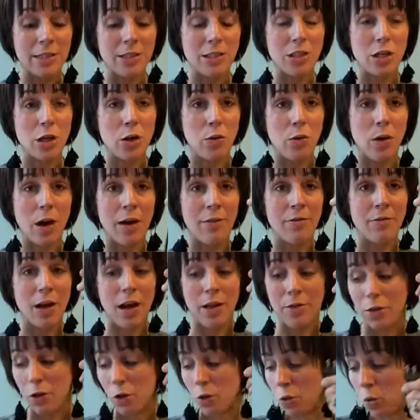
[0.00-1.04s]
So I've
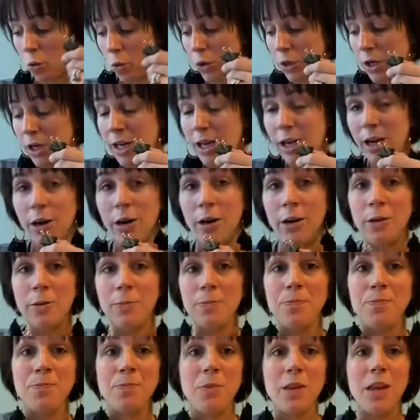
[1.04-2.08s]
got the cord here,
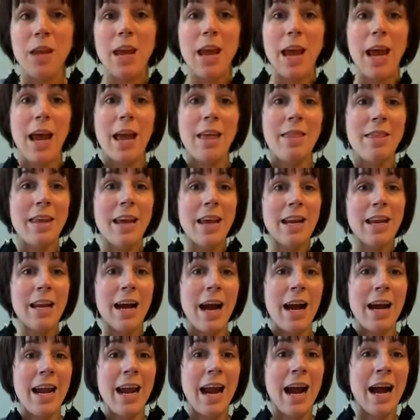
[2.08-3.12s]
and then
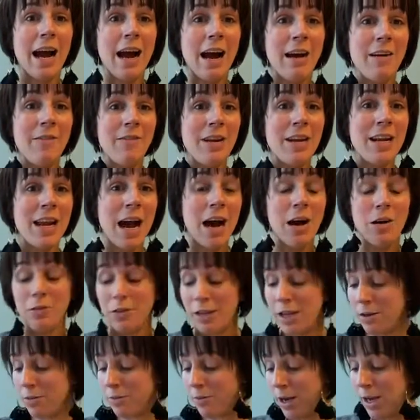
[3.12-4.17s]
I have an
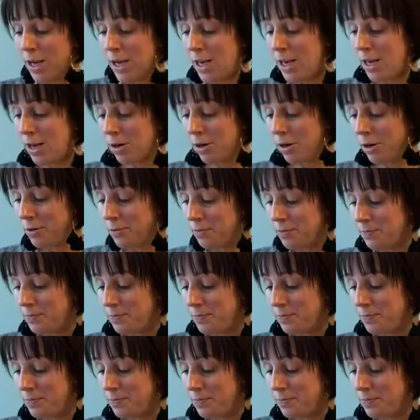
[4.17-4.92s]
outlet right here.